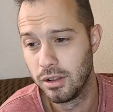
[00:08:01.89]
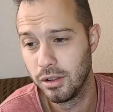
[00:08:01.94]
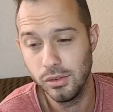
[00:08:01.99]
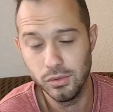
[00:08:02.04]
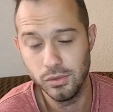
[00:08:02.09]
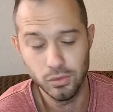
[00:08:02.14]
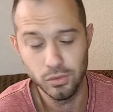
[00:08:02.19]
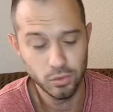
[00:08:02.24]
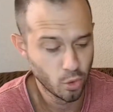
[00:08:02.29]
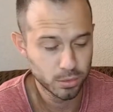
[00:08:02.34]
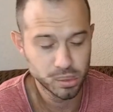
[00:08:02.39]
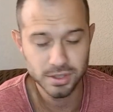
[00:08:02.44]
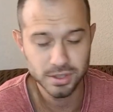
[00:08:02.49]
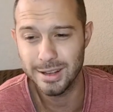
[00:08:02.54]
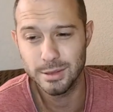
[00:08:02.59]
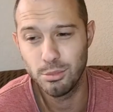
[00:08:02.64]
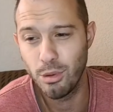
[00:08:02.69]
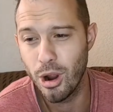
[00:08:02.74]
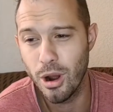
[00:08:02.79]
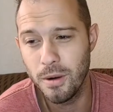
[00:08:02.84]
A normal
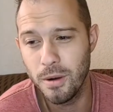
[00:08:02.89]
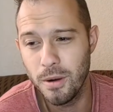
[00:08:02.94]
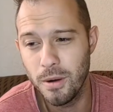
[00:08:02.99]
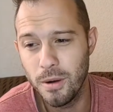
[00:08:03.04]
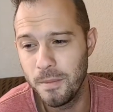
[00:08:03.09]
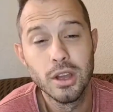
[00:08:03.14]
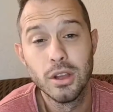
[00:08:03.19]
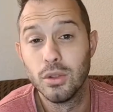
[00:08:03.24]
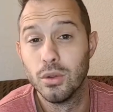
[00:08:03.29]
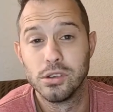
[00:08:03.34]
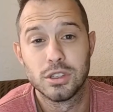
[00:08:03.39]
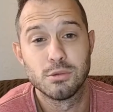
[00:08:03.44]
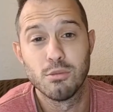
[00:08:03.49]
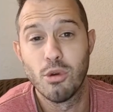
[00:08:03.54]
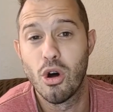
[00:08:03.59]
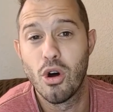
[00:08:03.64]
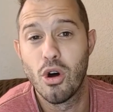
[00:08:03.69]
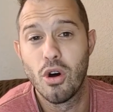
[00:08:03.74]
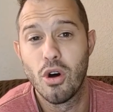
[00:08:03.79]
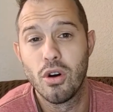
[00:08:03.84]
size bro looks
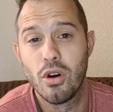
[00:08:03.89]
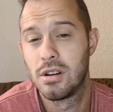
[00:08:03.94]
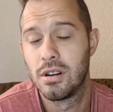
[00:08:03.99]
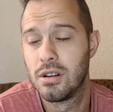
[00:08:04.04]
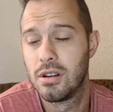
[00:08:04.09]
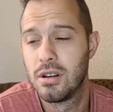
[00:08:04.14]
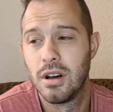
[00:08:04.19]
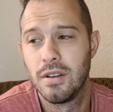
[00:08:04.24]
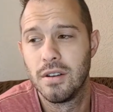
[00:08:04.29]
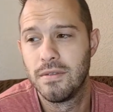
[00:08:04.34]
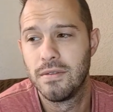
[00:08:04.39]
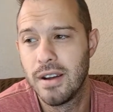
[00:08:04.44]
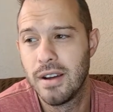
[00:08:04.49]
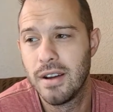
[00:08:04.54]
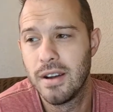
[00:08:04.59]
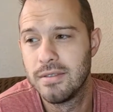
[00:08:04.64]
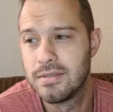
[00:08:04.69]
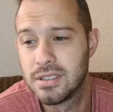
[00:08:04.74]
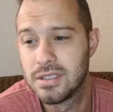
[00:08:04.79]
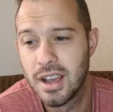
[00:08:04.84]
small. On
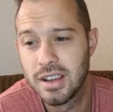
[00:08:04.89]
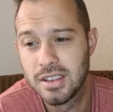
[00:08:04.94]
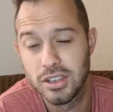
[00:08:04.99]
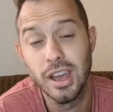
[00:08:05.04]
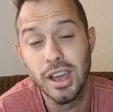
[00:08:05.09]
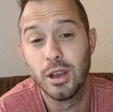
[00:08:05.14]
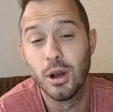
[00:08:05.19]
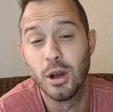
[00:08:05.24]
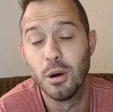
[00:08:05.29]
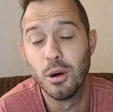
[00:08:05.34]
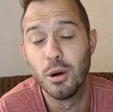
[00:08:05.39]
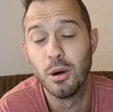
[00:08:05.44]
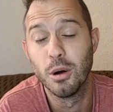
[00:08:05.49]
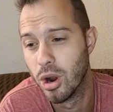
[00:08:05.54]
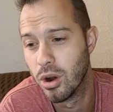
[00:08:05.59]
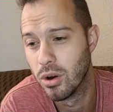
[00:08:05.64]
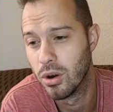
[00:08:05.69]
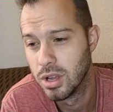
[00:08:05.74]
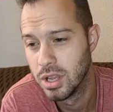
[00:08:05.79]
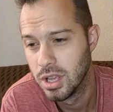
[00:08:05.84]
five six X, you gotta go
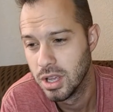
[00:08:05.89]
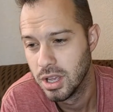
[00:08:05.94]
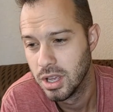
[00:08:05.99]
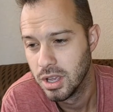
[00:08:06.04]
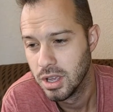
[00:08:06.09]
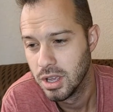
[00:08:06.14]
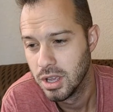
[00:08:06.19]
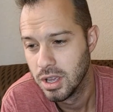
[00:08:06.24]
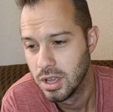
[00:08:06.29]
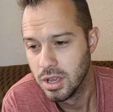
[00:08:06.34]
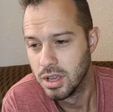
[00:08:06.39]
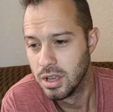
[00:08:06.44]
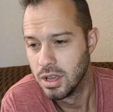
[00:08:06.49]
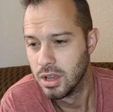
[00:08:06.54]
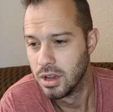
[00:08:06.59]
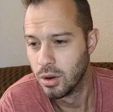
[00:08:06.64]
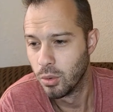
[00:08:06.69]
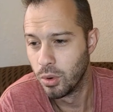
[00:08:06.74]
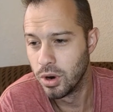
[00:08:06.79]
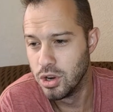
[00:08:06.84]
big bro.
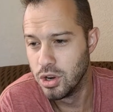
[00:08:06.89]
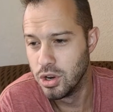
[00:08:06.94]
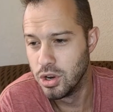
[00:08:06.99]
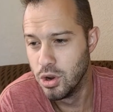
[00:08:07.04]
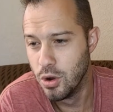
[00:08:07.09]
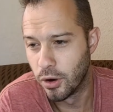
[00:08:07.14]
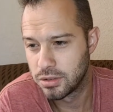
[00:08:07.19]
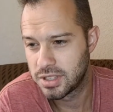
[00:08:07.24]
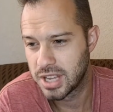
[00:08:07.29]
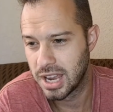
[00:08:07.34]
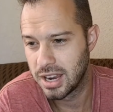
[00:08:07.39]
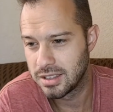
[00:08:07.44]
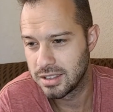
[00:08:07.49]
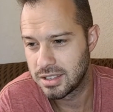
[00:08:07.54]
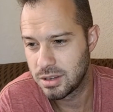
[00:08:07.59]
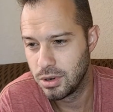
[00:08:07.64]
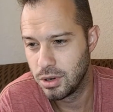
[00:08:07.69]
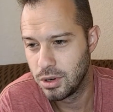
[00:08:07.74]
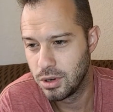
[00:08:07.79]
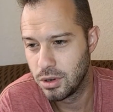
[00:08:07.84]
What a newfo said,
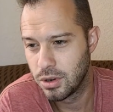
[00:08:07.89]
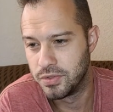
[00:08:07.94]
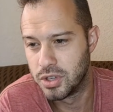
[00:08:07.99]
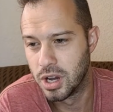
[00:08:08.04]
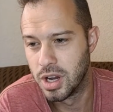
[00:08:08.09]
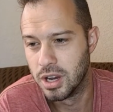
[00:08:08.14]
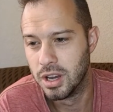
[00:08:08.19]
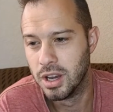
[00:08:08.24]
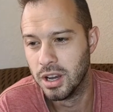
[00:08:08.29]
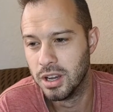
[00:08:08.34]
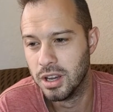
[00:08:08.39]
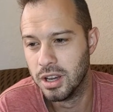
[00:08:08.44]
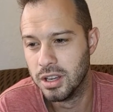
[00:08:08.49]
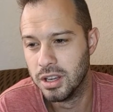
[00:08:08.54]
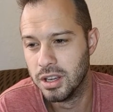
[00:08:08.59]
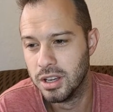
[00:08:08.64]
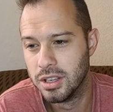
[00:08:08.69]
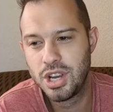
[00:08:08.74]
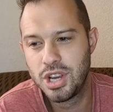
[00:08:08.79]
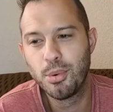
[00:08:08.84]
and see new
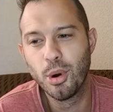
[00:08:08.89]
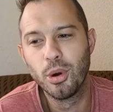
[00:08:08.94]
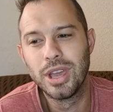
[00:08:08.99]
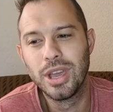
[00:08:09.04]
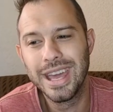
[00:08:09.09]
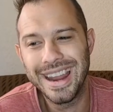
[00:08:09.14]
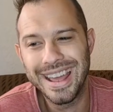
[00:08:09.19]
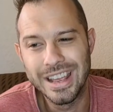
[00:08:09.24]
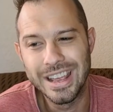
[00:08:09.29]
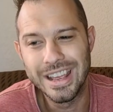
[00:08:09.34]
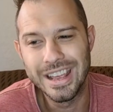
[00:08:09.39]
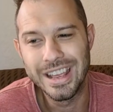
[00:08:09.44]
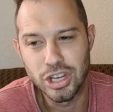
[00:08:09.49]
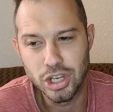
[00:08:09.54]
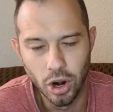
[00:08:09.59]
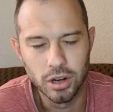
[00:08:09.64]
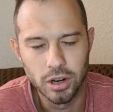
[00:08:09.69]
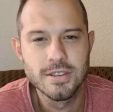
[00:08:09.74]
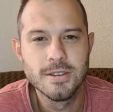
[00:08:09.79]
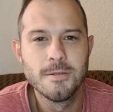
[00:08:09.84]
does Chipro get a
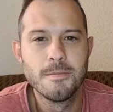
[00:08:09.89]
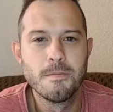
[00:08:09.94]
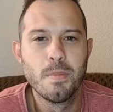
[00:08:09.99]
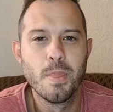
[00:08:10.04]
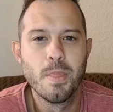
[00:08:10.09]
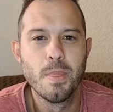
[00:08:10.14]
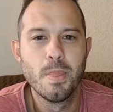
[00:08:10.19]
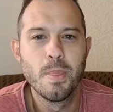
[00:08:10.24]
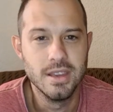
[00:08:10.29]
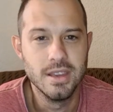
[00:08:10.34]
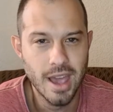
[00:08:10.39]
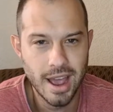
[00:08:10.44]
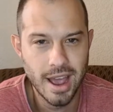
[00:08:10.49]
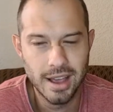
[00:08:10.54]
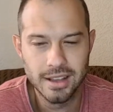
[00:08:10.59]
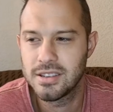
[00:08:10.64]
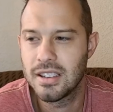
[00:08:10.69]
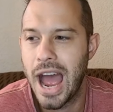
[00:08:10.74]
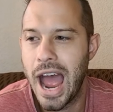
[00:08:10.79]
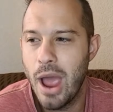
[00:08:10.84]
shirt?
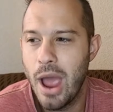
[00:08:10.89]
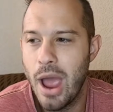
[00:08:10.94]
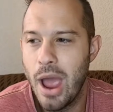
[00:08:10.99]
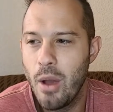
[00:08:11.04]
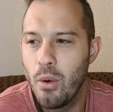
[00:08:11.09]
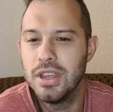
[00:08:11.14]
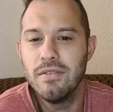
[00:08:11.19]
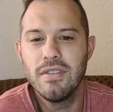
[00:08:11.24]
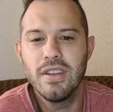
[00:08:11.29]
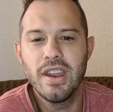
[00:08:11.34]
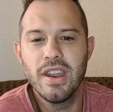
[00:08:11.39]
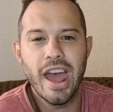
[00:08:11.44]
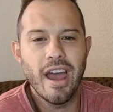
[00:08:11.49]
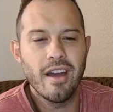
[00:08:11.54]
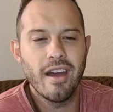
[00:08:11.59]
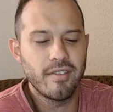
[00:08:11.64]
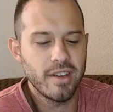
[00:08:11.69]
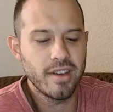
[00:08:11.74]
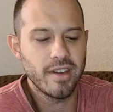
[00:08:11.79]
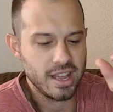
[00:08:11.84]
Yes, I will even
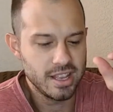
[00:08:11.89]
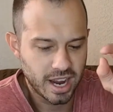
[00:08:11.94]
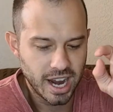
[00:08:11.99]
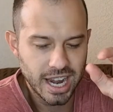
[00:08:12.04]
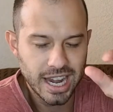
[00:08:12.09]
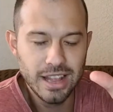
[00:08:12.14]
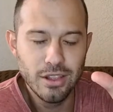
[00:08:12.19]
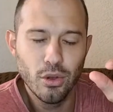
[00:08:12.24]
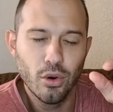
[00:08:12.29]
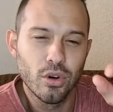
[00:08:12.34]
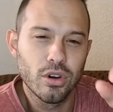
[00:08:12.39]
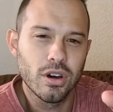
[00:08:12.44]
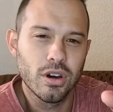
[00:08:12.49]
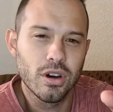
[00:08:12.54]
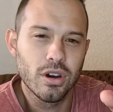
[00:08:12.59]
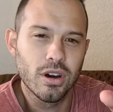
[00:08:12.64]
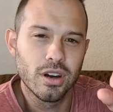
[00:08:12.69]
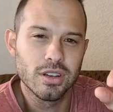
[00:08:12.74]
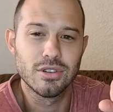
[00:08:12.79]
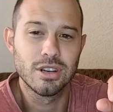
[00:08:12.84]
have a tiny little
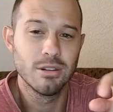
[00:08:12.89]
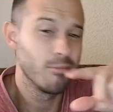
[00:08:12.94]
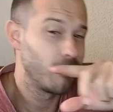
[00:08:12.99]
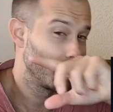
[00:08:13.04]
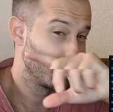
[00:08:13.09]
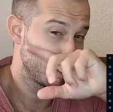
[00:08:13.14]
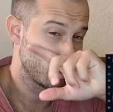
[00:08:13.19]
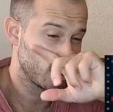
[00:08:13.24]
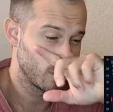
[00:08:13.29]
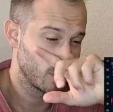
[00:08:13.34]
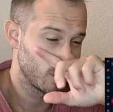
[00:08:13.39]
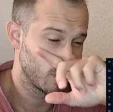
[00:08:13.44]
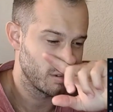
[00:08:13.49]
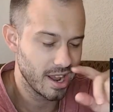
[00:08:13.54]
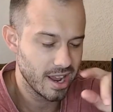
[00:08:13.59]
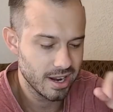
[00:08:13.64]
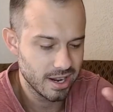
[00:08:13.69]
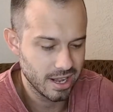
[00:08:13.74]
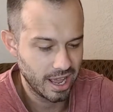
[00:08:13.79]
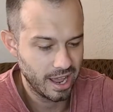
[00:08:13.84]
custom chipmunk shirt
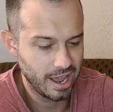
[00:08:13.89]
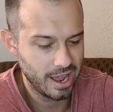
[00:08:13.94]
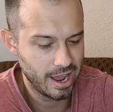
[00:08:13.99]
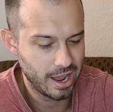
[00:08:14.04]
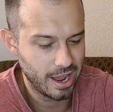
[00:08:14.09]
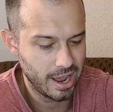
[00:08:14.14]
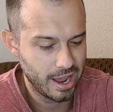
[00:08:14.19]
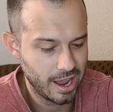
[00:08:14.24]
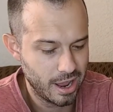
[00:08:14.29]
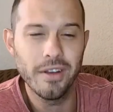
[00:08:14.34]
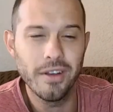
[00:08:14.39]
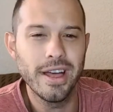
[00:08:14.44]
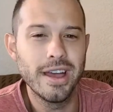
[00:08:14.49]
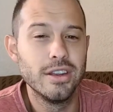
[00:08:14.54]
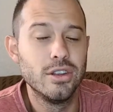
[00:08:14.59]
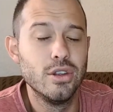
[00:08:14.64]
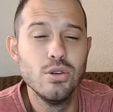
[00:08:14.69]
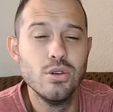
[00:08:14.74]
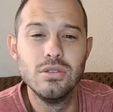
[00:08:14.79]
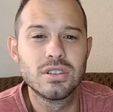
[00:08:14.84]
made, and while
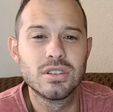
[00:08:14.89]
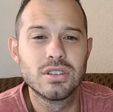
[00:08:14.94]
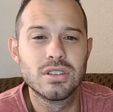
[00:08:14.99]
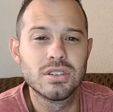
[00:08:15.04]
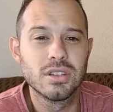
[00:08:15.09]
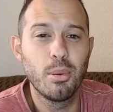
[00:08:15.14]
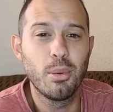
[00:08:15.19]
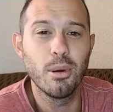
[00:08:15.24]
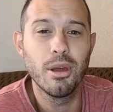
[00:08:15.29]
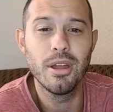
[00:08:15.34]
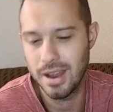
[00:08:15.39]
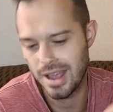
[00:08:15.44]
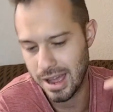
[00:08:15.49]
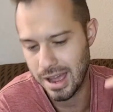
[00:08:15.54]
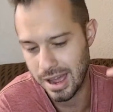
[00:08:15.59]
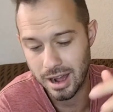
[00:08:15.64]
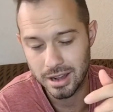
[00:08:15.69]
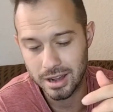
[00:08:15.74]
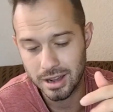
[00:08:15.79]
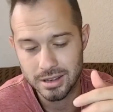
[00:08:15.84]
that dude's sleeping,
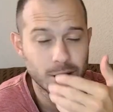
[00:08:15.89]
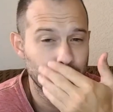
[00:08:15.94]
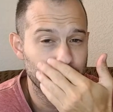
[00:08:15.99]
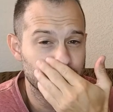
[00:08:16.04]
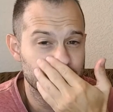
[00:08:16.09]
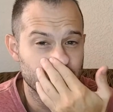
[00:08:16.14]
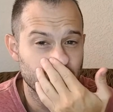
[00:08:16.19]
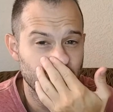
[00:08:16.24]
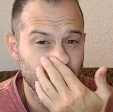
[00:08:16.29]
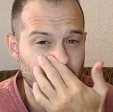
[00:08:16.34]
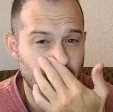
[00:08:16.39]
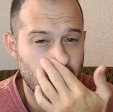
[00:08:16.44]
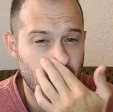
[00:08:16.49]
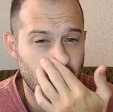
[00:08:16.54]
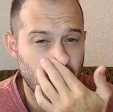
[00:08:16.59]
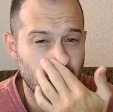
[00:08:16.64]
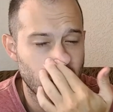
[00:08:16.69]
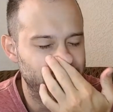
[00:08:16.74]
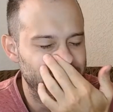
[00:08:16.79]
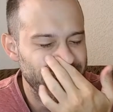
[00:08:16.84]
I'll slip my shirt
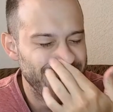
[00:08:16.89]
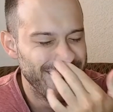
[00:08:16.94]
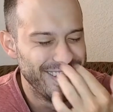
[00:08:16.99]
on him.